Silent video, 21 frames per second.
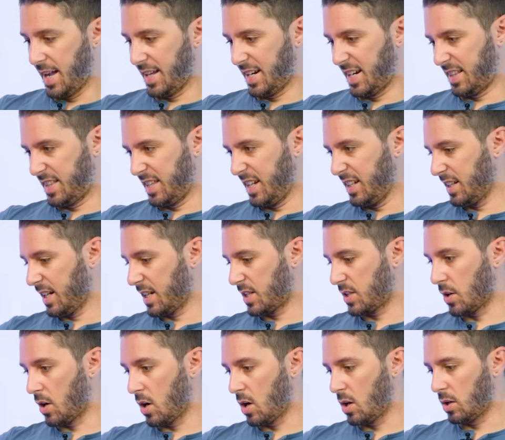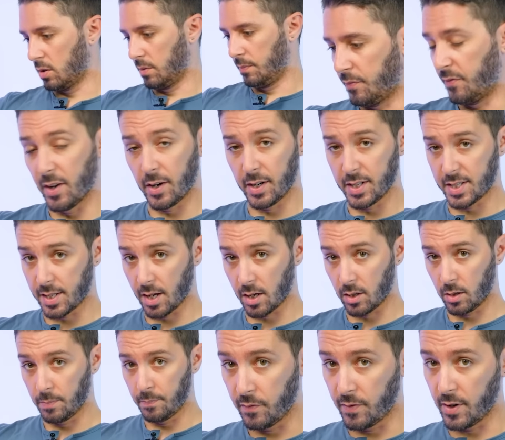And I think that's all. Very
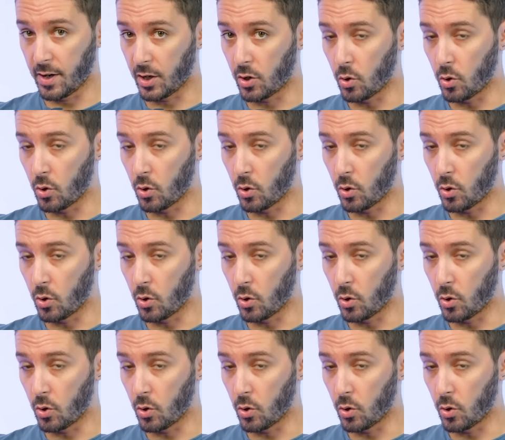subtle, very